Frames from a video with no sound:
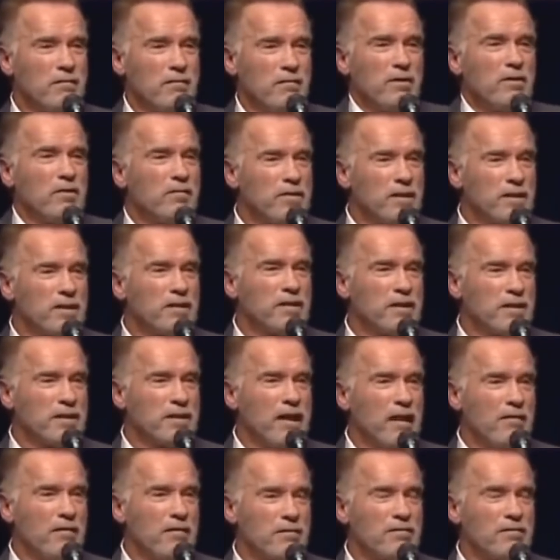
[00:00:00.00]
What do you do with these 6
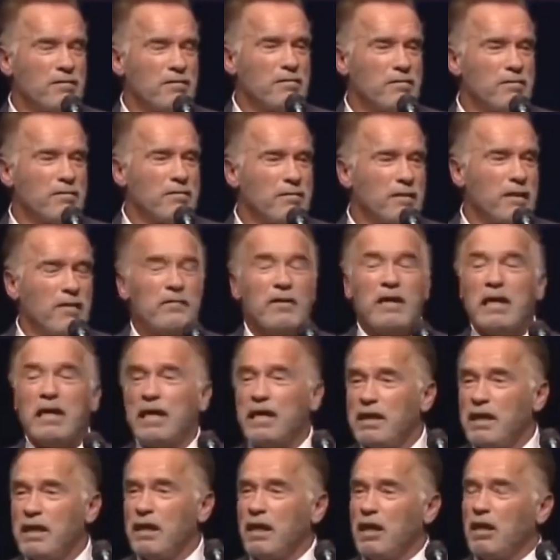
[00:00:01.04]
hours? Then we
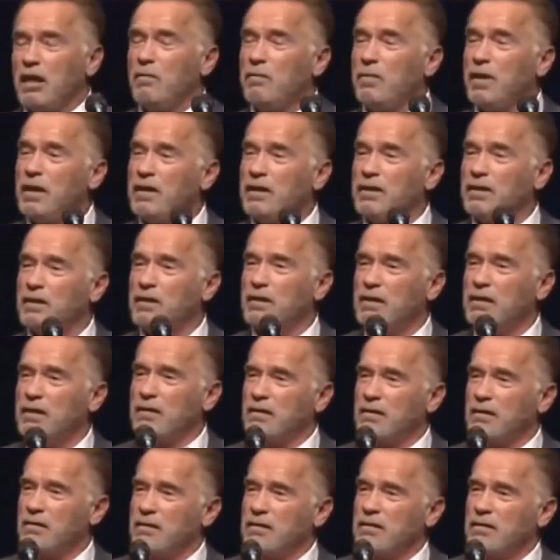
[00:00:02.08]
eat a little bit,
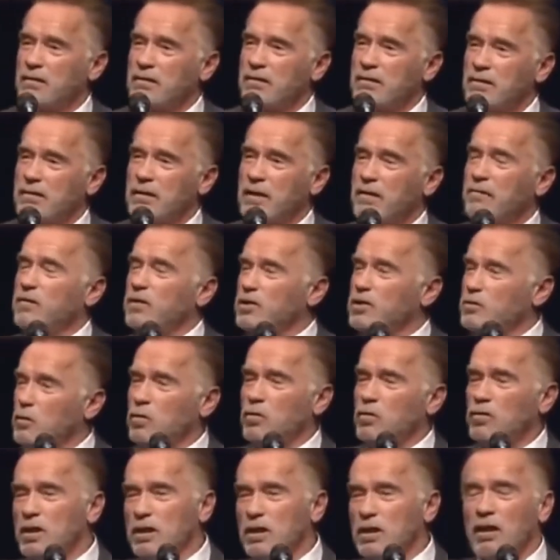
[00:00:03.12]
we
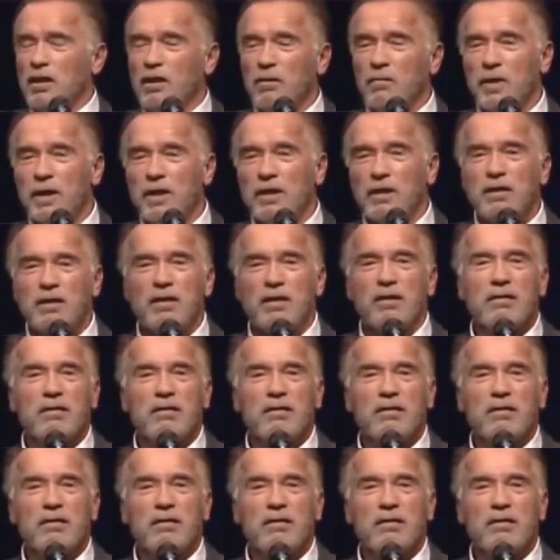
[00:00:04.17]
schmooze a little bit,